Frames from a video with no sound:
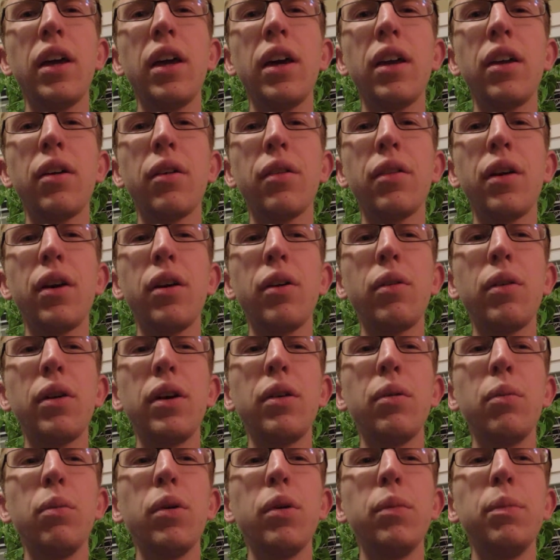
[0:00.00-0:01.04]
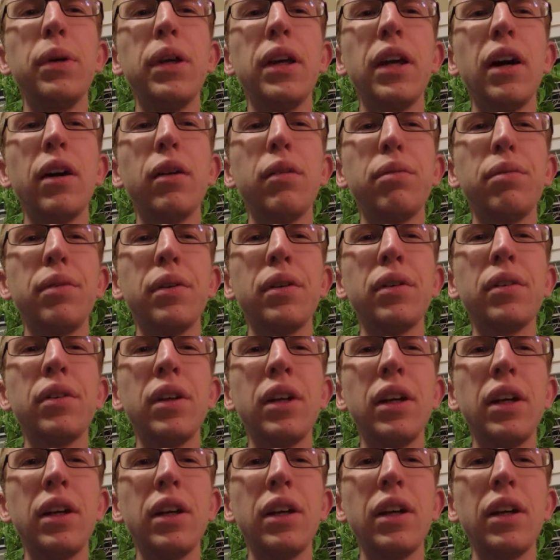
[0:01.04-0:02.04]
and although it would be helpful